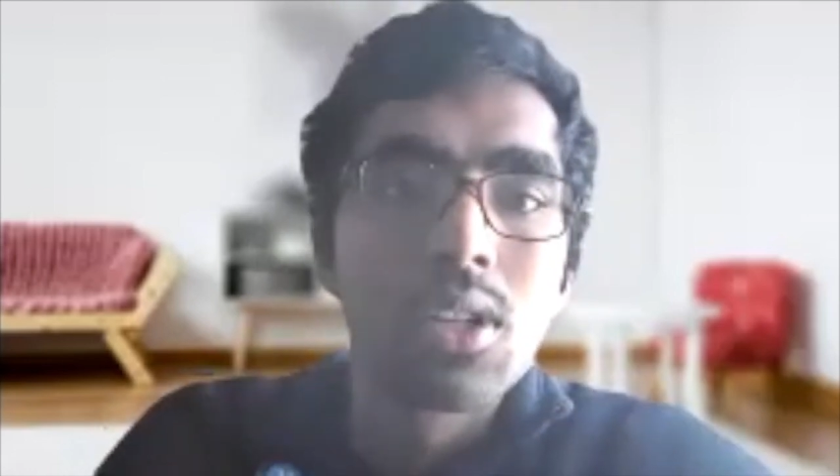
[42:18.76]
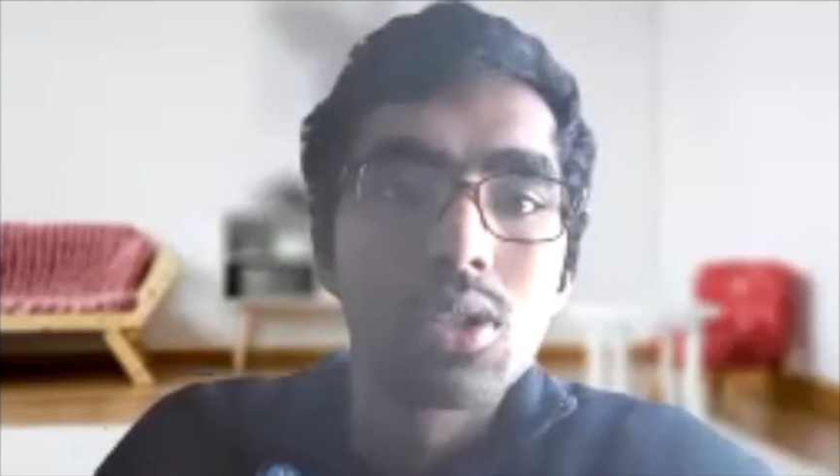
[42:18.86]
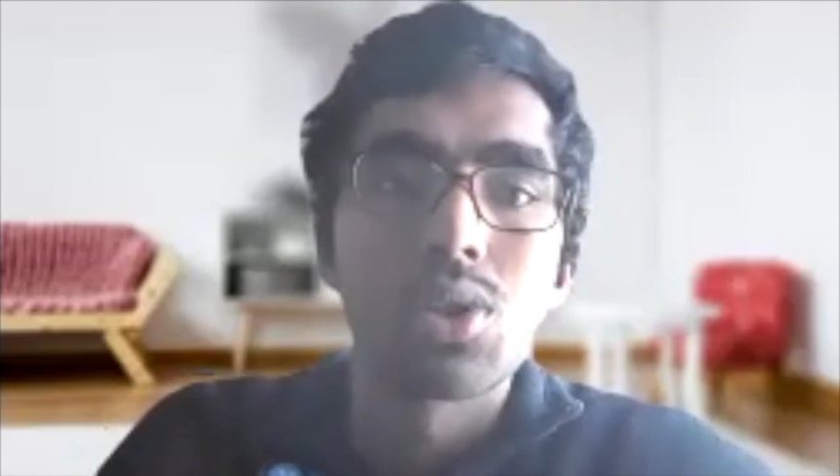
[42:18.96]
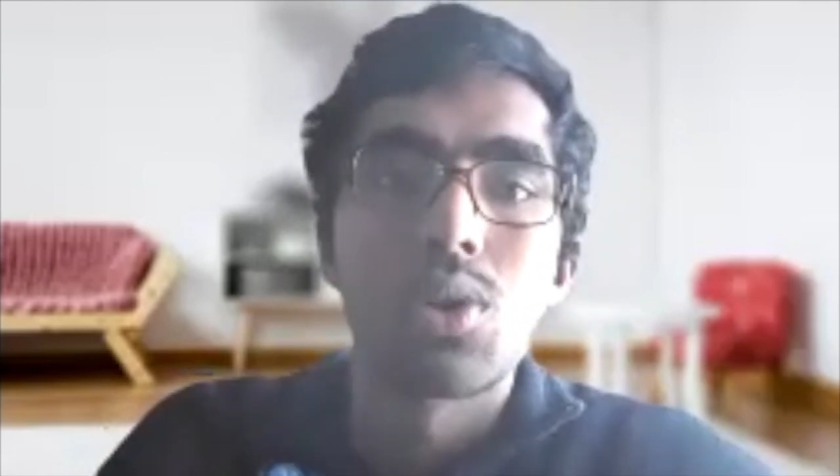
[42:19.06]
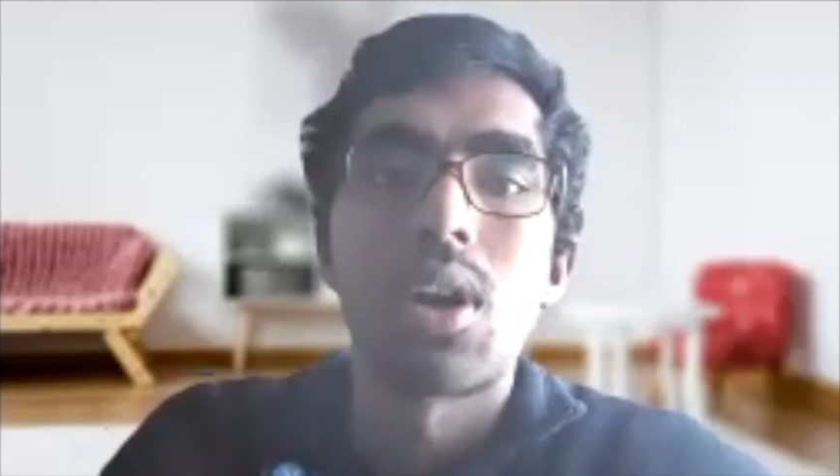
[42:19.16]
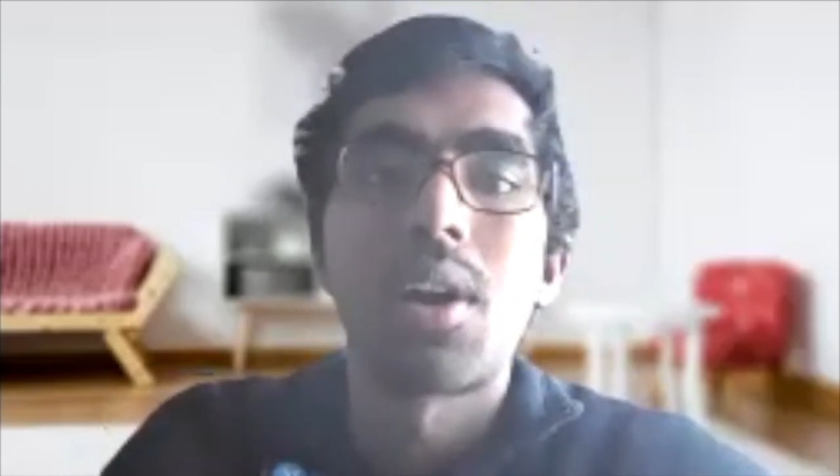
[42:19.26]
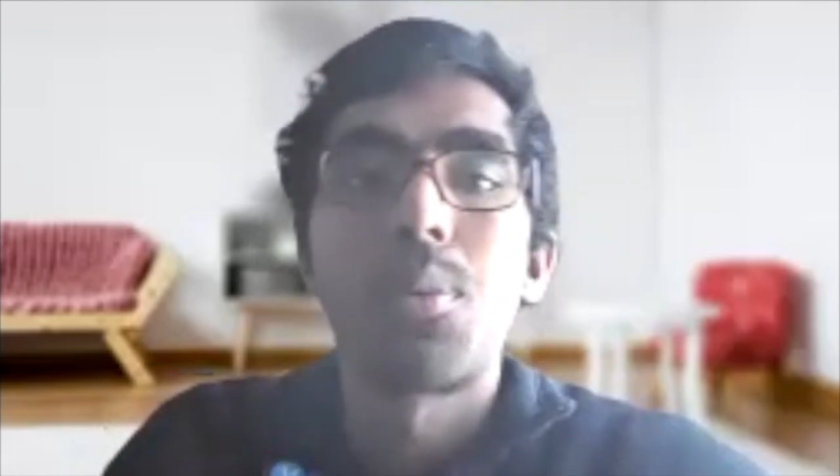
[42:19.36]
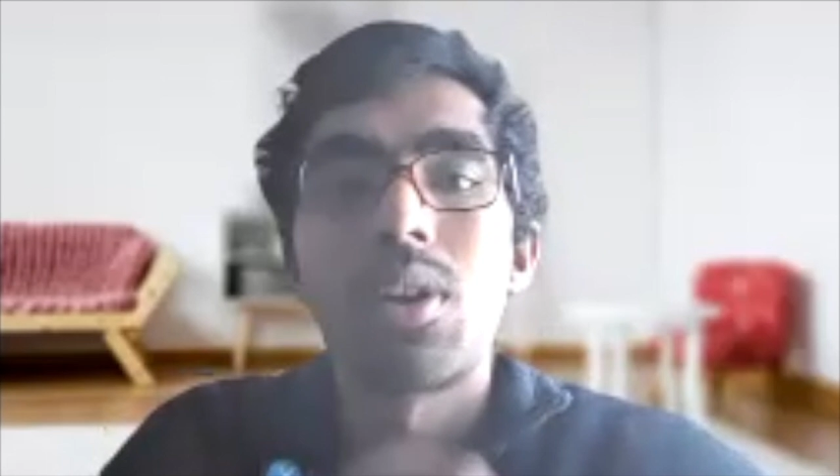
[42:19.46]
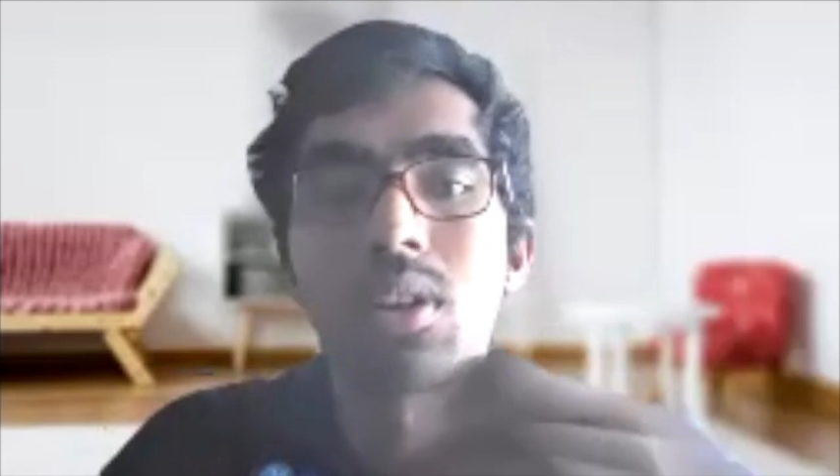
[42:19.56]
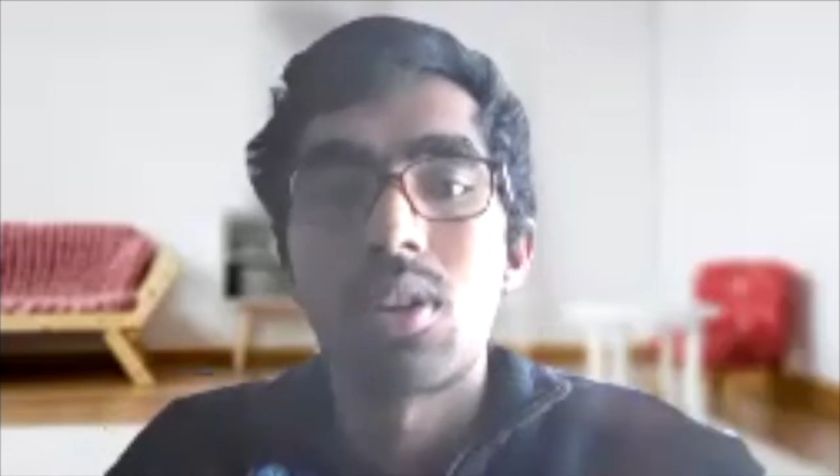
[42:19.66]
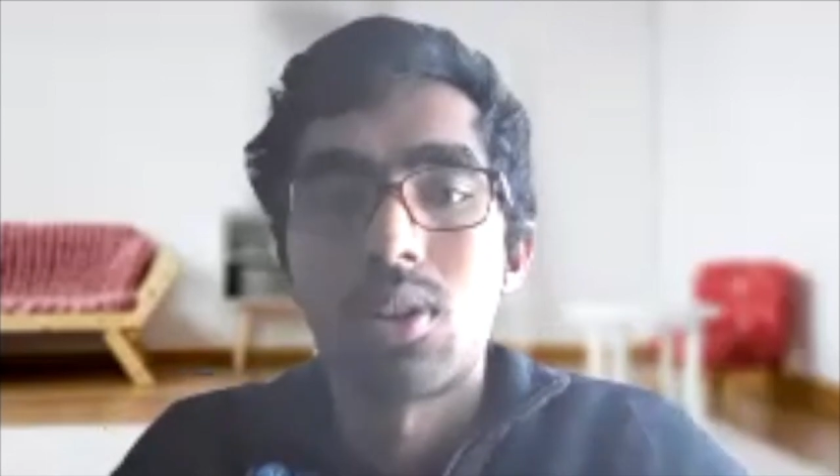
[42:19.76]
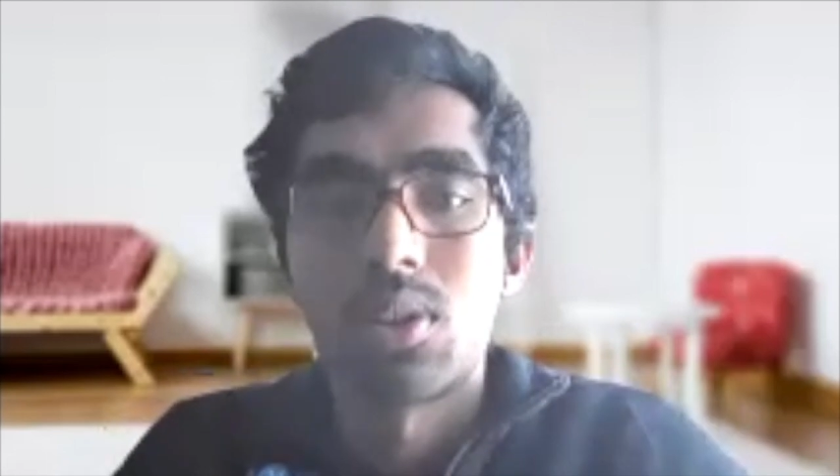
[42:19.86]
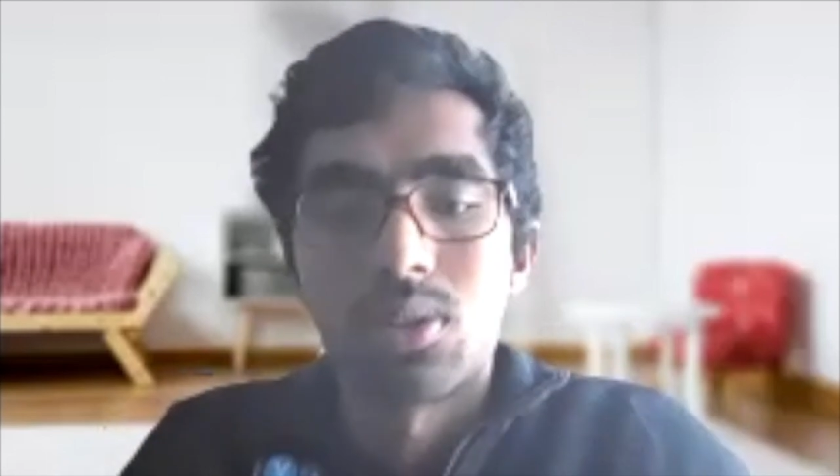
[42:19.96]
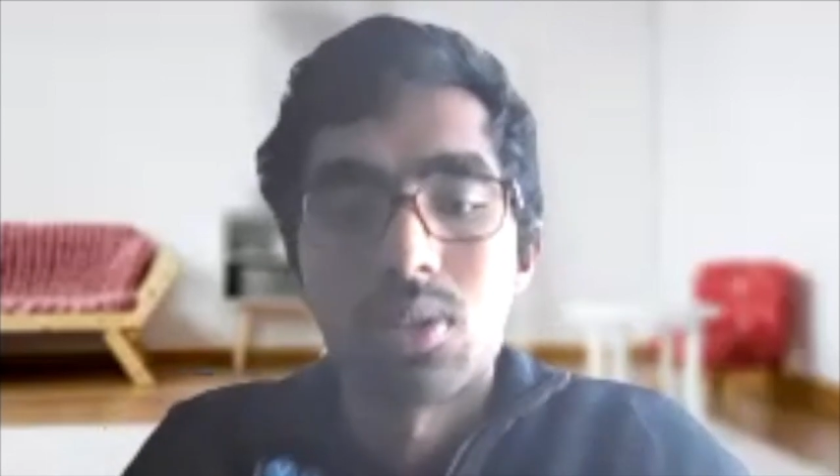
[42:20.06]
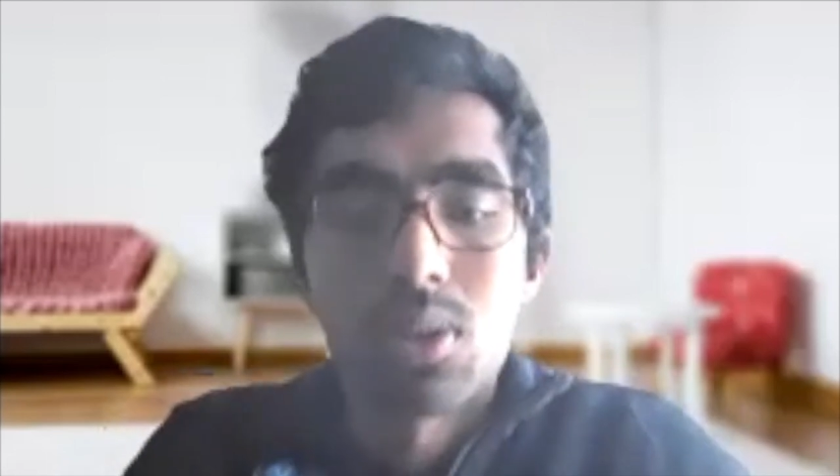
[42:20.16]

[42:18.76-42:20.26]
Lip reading: So I wanted to